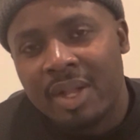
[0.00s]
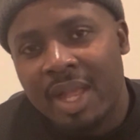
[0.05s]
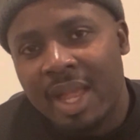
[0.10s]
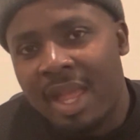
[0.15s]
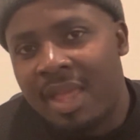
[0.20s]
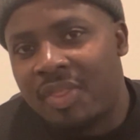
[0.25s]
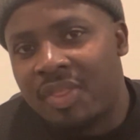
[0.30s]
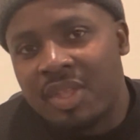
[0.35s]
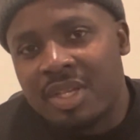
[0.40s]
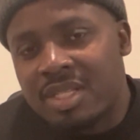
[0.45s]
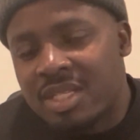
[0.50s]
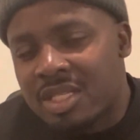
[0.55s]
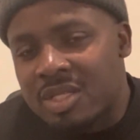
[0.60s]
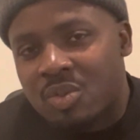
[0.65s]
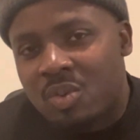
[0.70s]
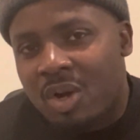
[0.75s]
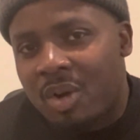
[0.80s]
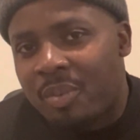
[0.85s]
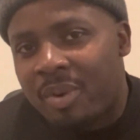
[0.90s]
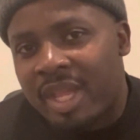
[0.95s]
And this is
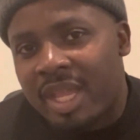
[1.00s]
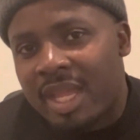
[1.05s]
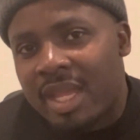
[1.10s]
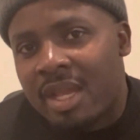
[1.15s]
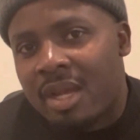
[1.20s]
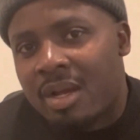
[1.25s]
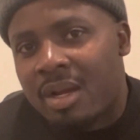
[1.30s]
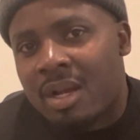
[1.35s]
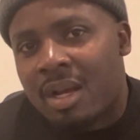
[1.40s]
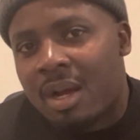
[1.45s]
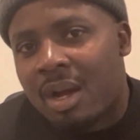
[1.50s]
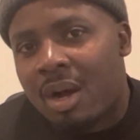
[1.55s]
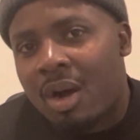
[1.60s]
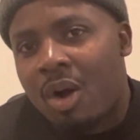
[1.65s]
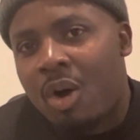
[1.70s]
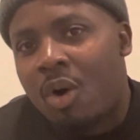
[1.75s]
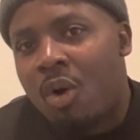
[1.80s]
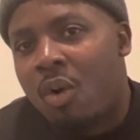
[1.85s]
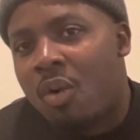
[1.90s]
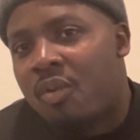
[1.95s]
what we hear
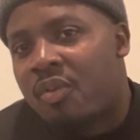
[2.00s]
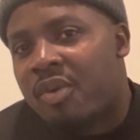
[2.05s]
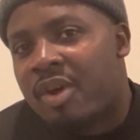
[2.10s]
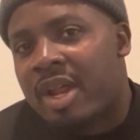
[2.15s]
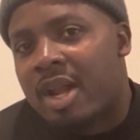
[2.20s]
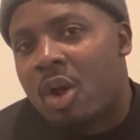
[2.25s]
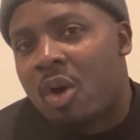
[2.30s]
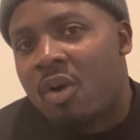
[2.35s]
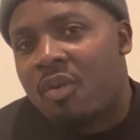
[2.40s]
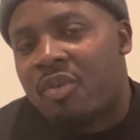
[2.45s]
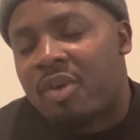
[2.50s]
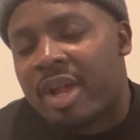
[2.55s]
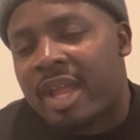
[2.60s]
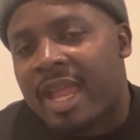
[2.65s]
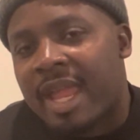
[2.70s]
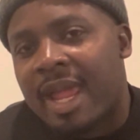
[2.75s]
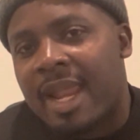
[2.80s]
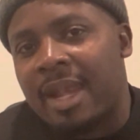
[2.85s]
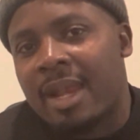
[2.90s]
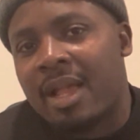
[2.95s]
over and over
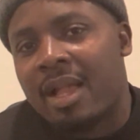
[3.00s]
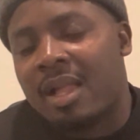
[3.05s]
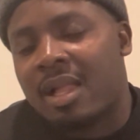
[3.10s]
again.